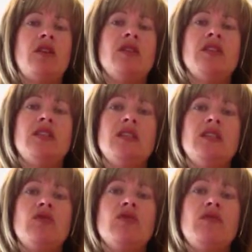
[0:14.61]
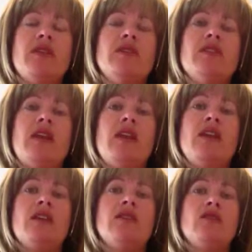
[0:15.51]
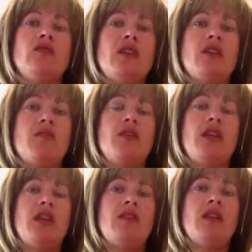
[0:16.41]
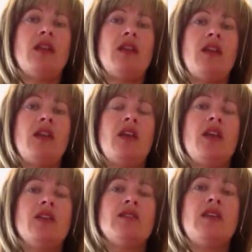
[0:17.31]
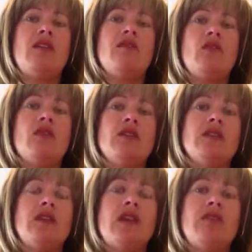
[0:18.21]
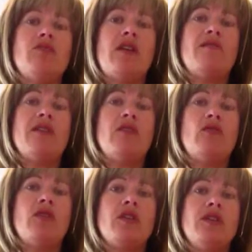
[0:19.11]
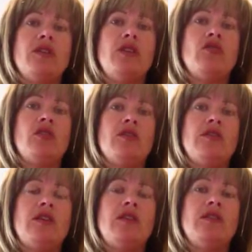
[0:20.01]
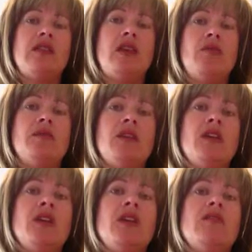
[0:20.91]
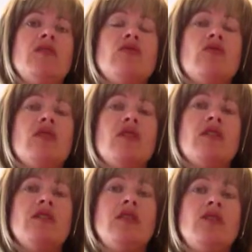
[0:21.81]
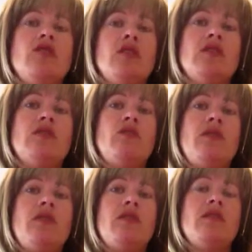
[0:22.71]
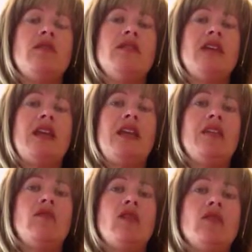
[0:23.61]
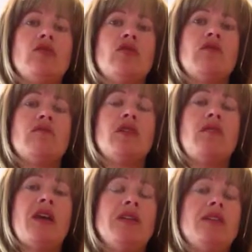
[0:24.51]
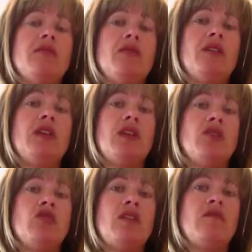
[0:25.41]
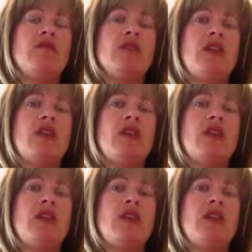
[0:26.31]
TCC Group is a consulting company that has a focus on nonprofit organizations and has helped these organizations with designing long-term capacity building initiatives.